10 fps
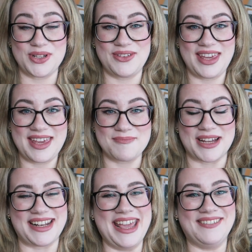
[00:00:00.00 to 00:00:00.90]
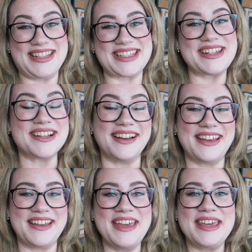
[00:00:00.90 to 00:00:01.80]
you're new here, my name is
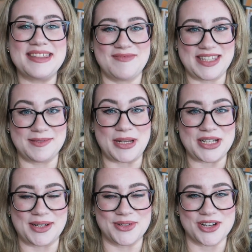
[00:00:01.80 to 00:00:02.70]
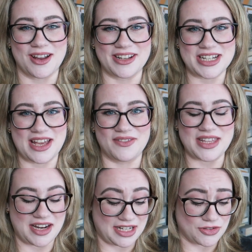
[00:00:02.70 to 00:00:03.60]
Charlotte. This is my channel,
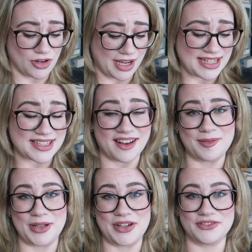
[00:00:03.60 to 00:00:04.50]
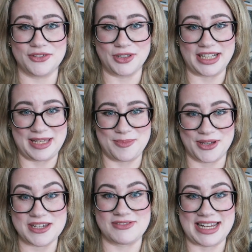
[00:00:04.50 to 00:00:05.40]
Charlotteshelves, and I try to upload fortnightly
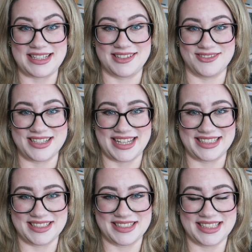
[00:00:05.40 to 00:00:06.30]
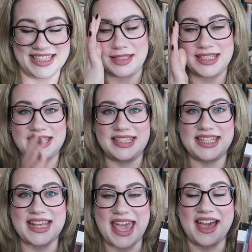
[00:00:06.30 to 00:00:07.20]
bookish related content.
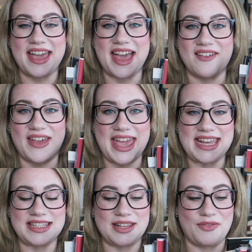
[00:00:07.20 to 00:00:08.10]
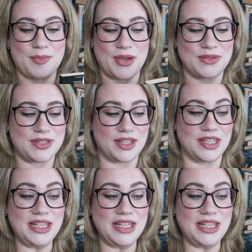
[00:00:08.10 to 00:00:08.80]
Today I have 8 of the most